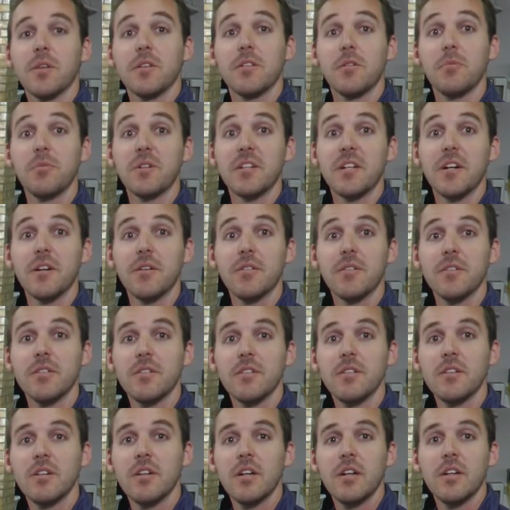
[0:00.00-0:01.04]
Ellumiglow.
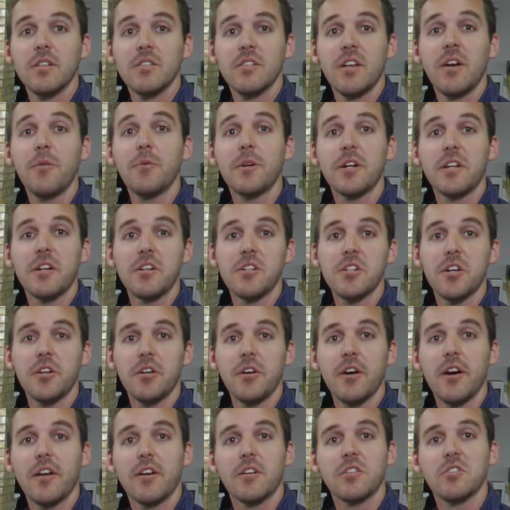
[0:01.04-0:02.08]
Today we're going to show you
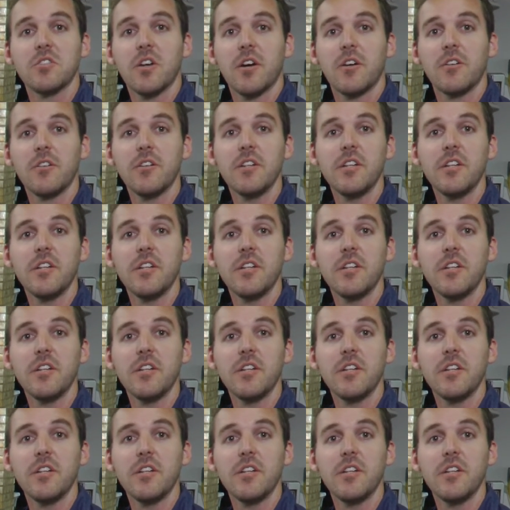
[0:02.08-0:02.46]
how to solder